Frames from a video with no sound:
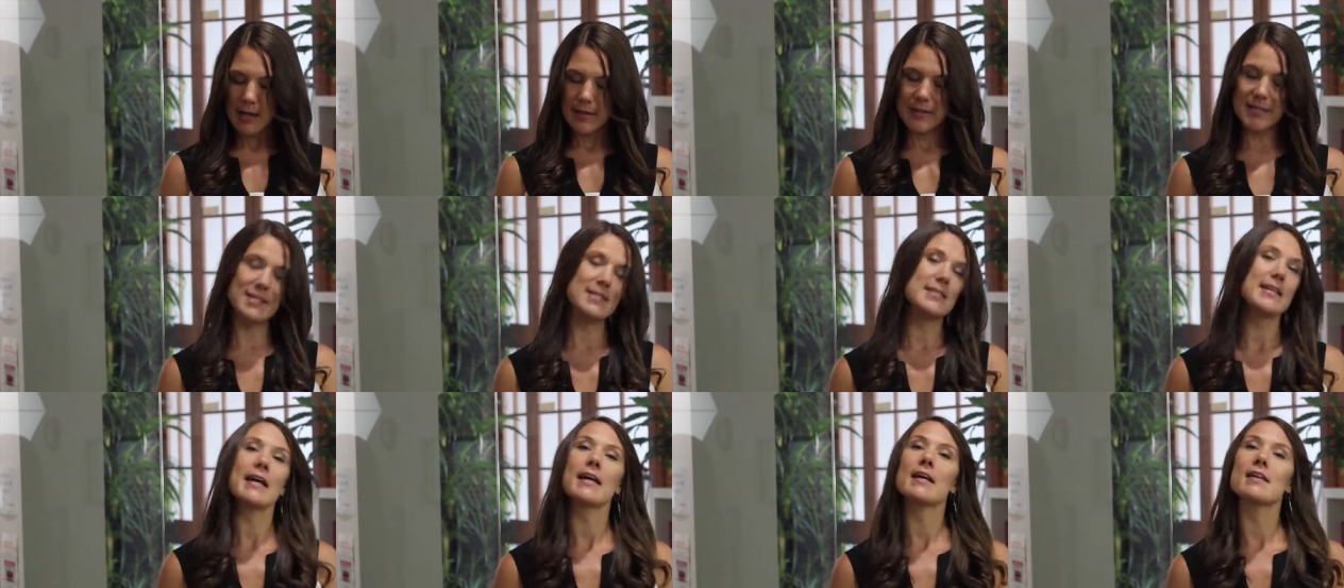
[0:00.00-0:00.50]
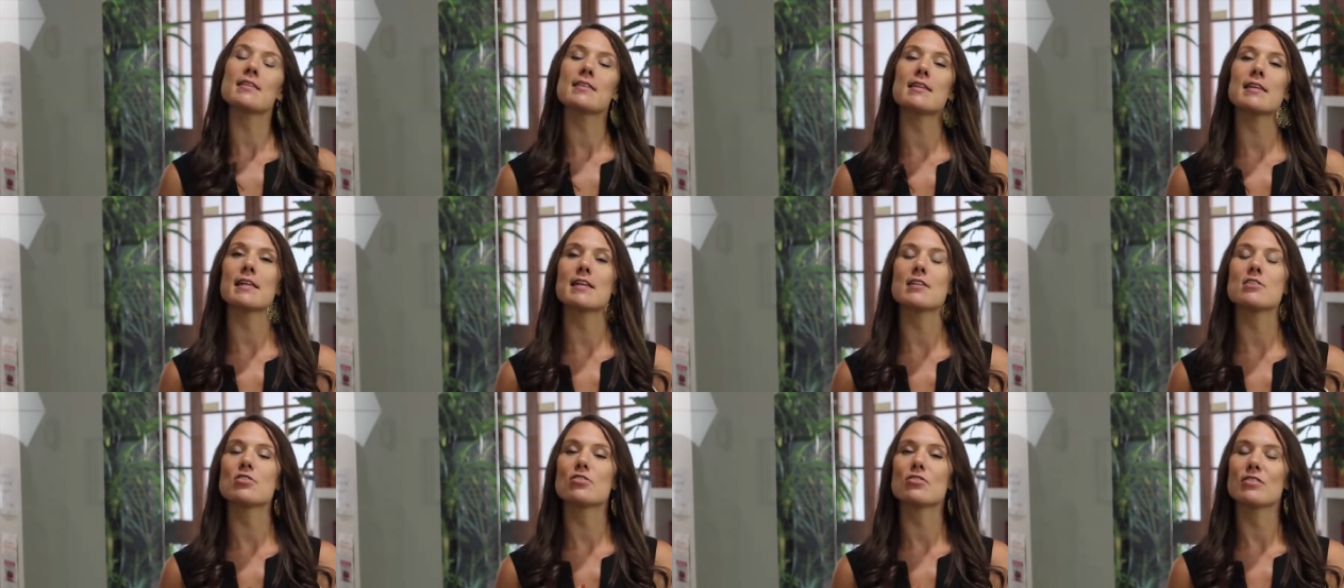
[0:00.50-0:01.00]
The second
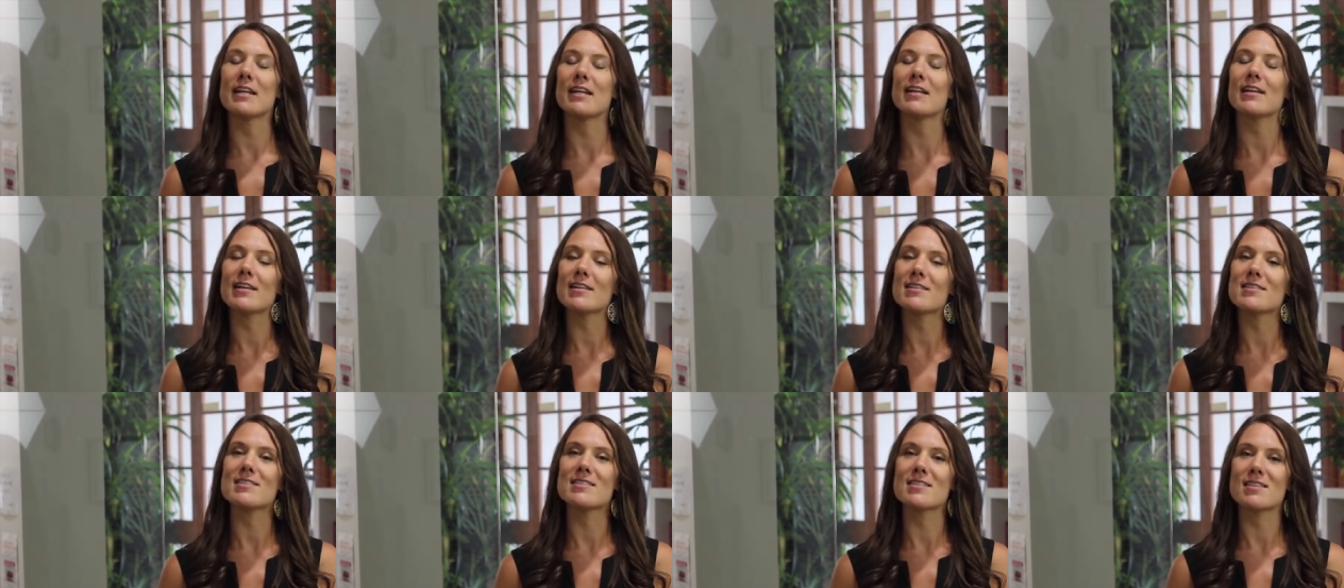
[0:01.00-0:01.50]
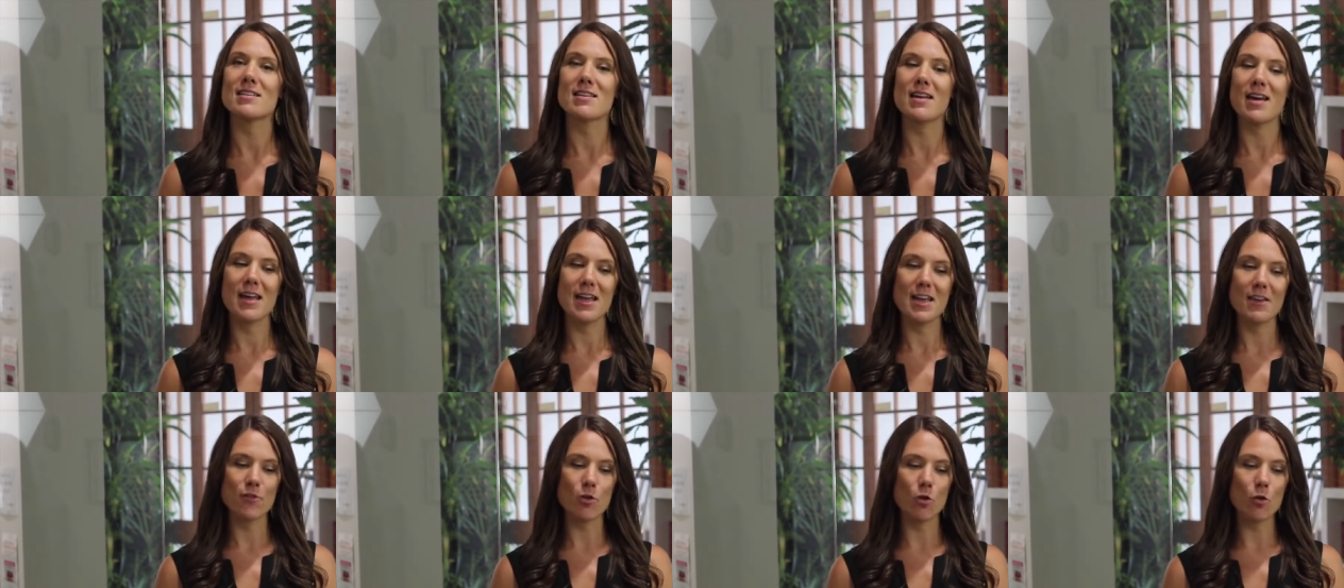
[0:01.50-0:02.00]
thing is you need to consider
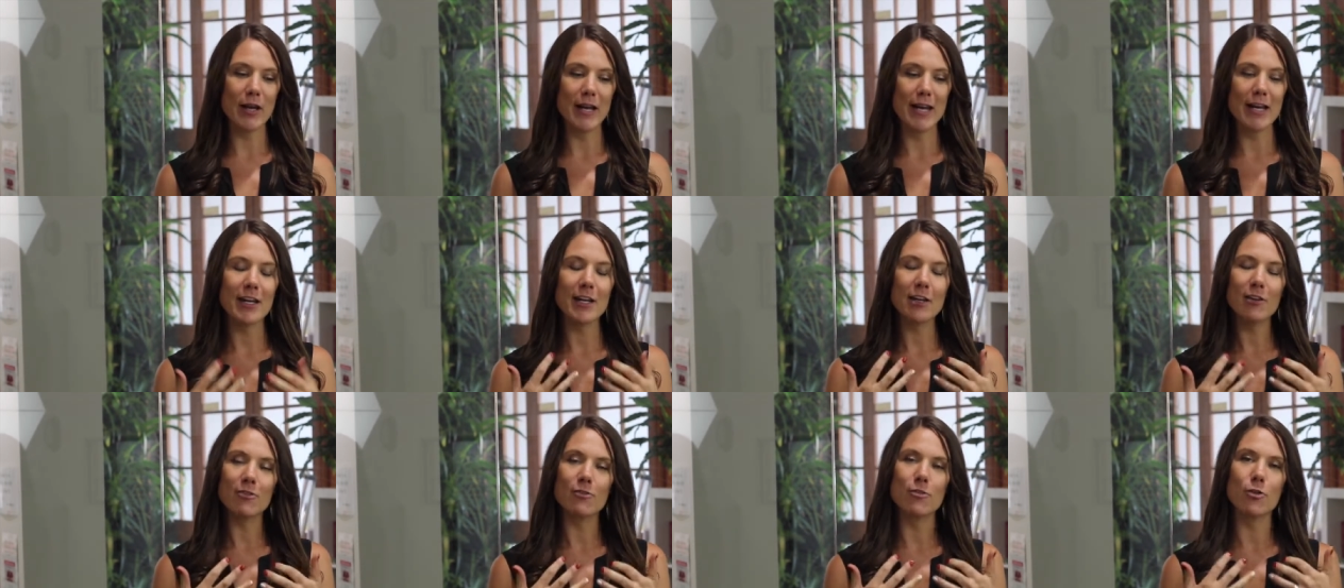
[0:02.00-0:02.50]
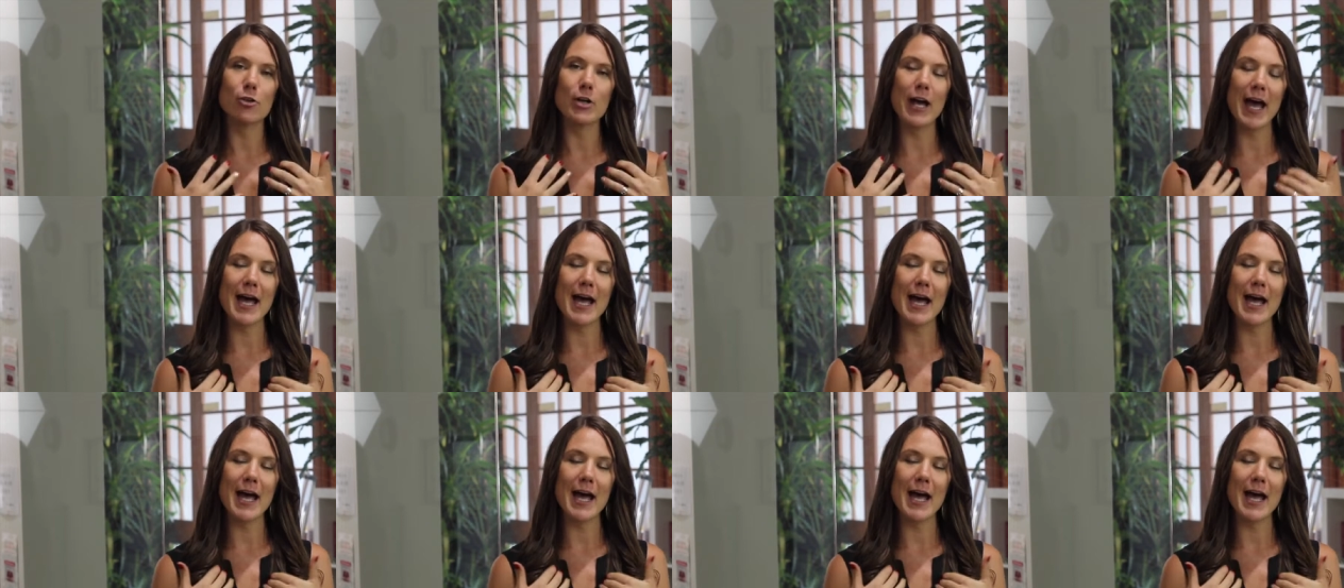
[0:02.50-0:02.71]
if you're eating food,